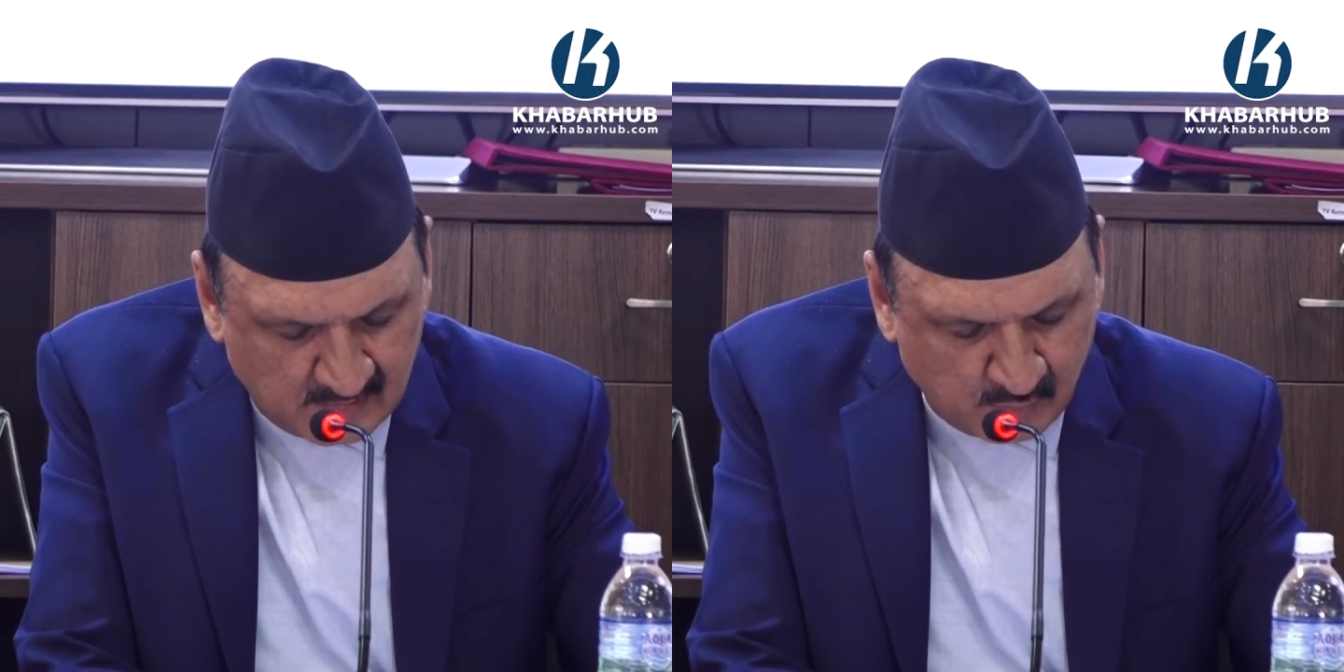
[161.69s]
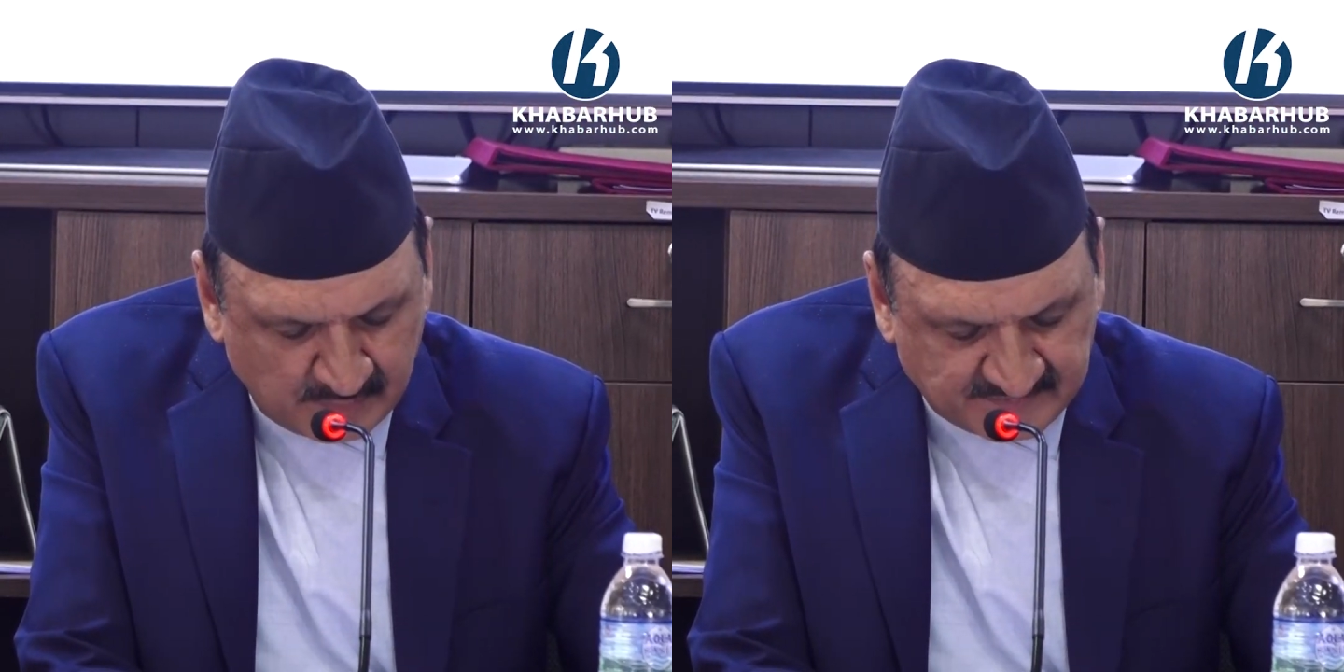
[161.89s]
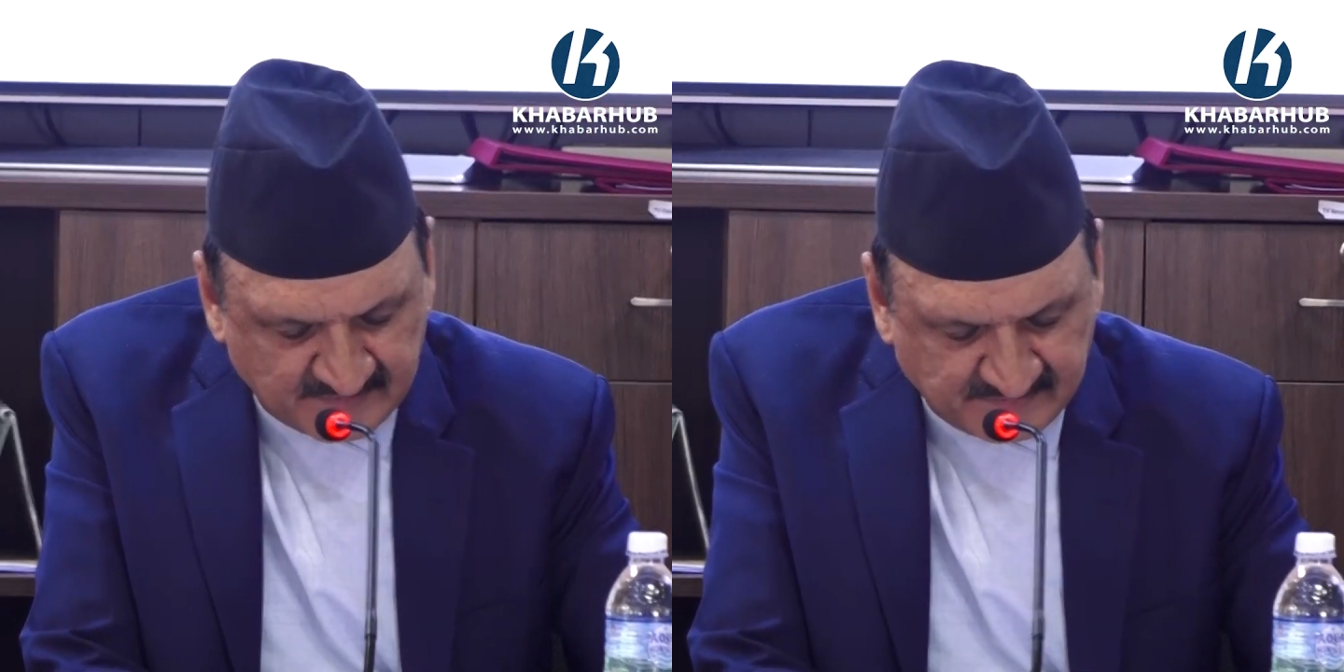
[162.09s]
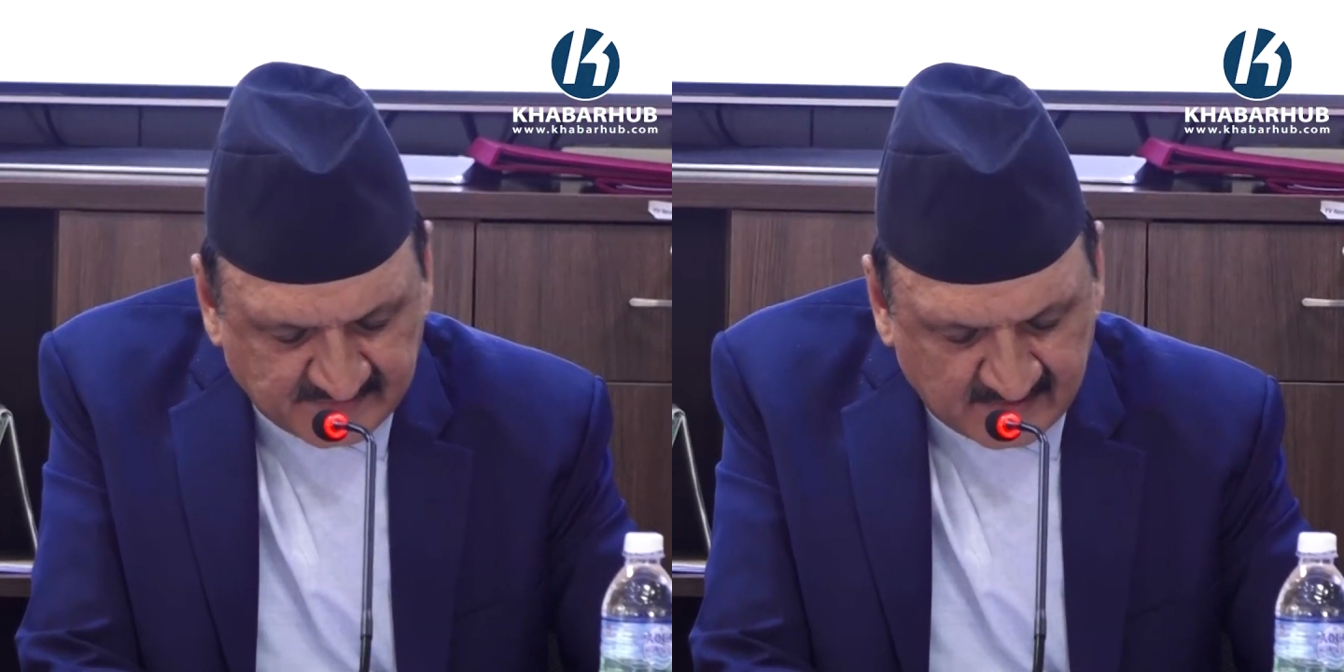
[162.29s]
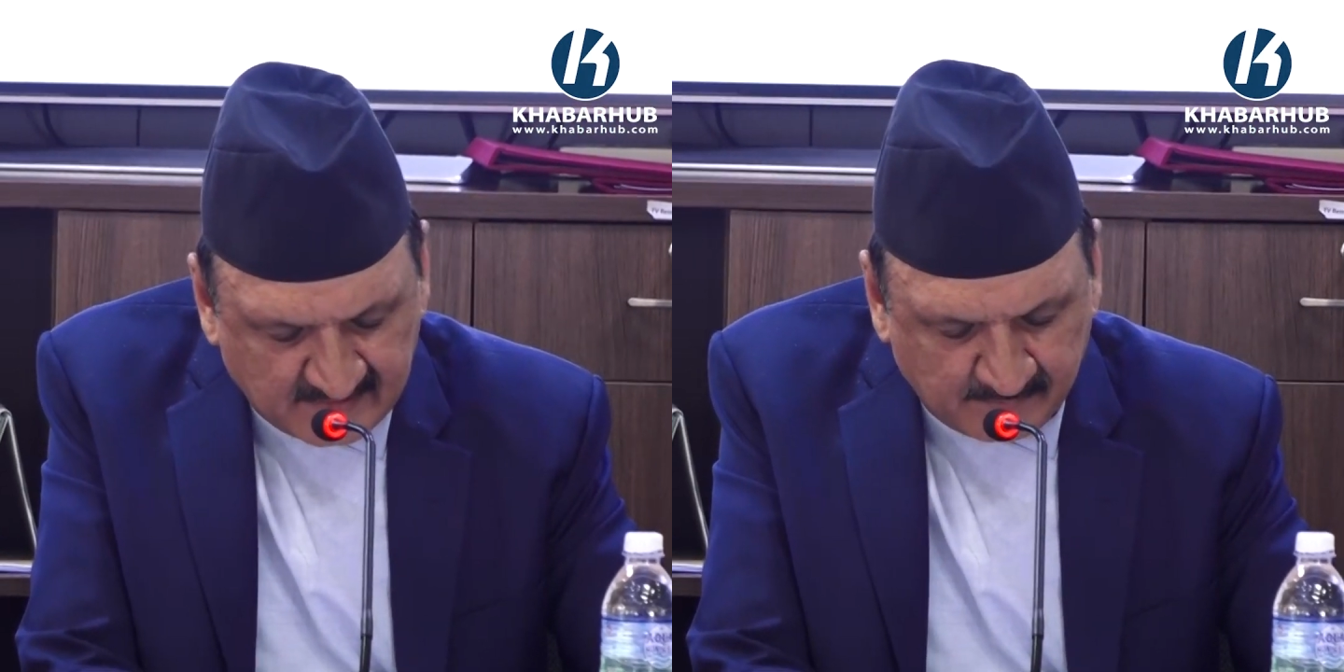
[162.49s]
We
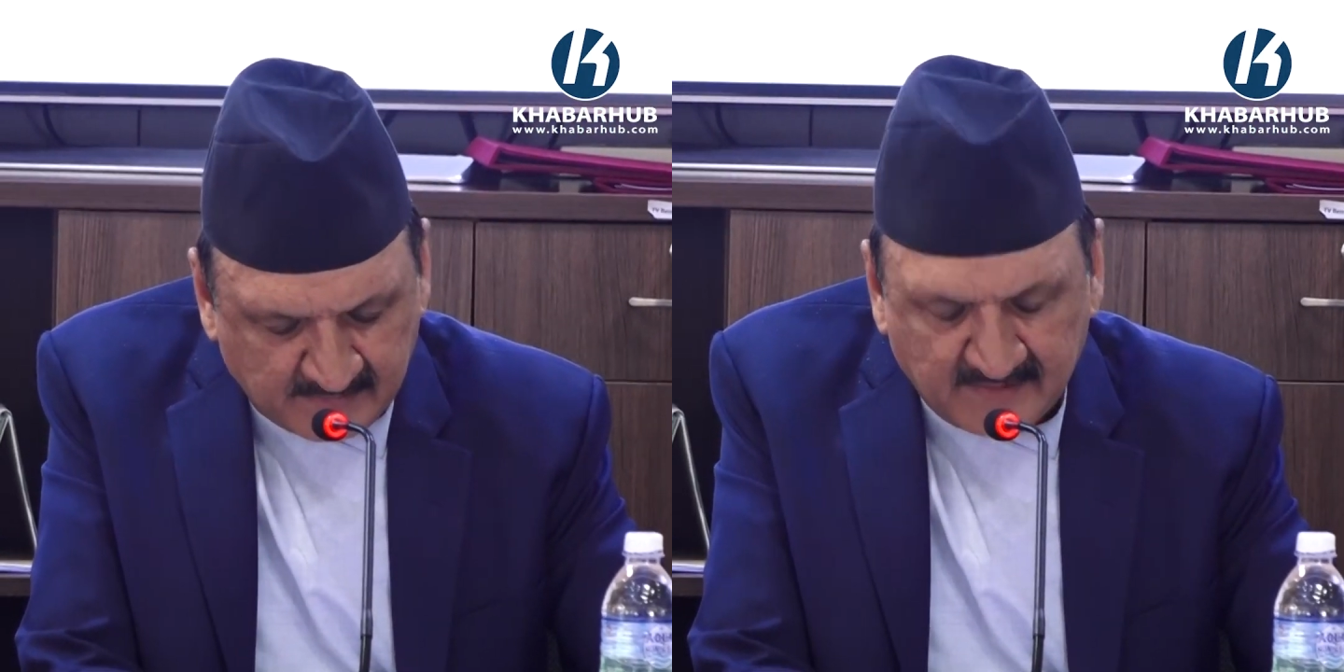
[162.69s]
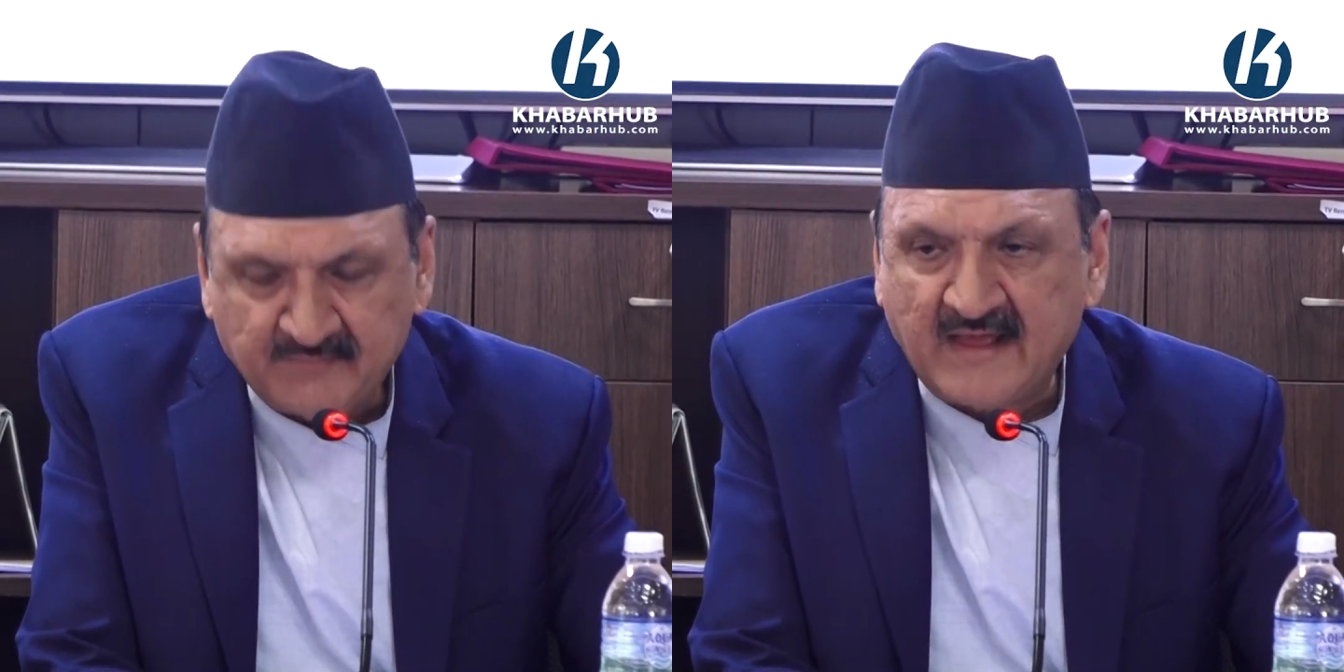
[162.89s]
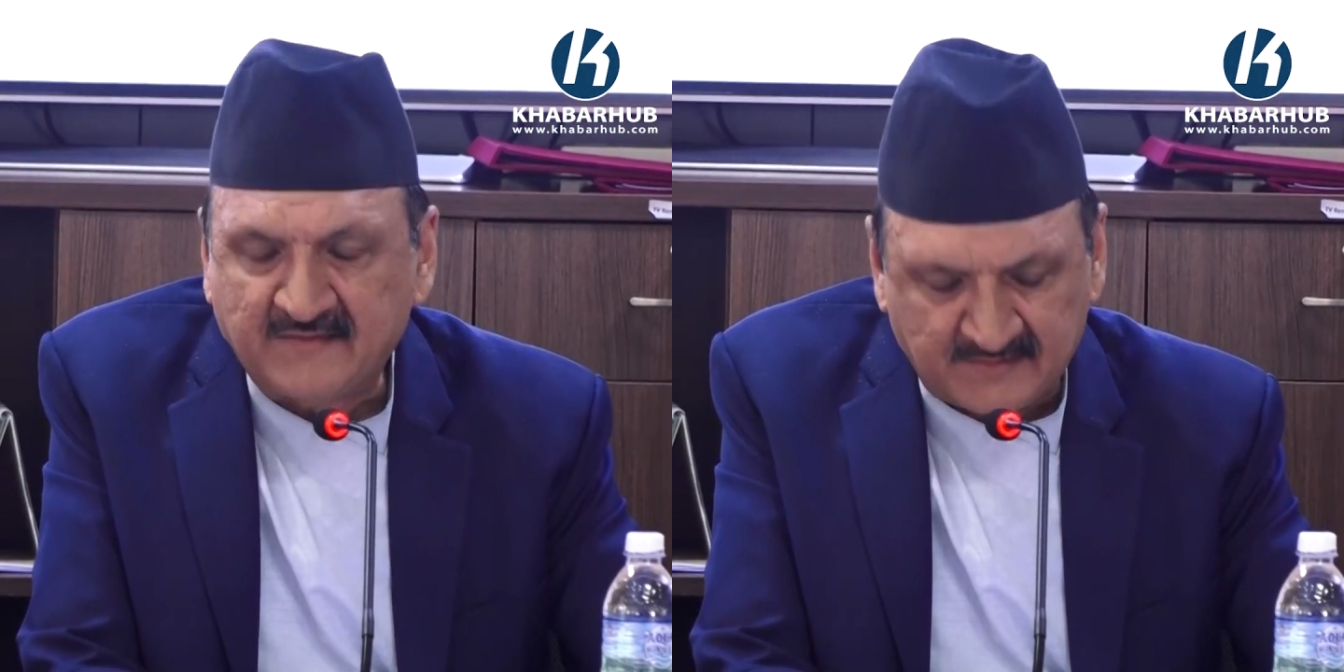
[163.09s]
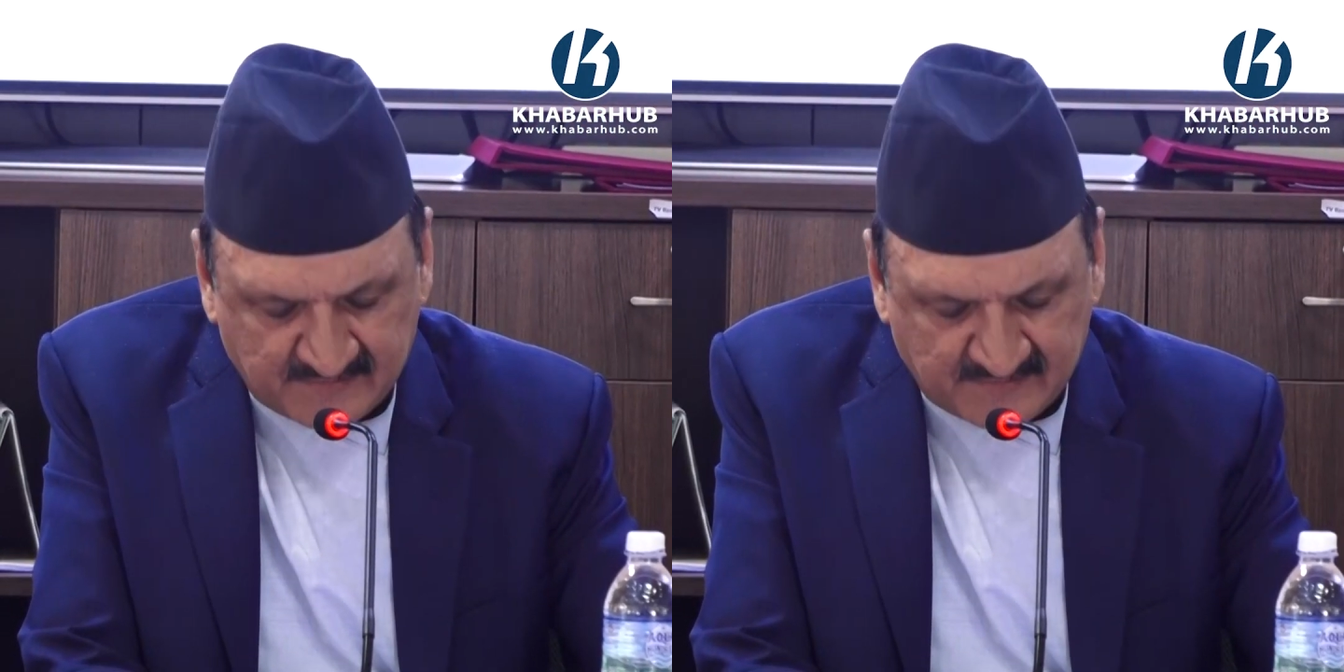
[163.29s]
sincerely believe that the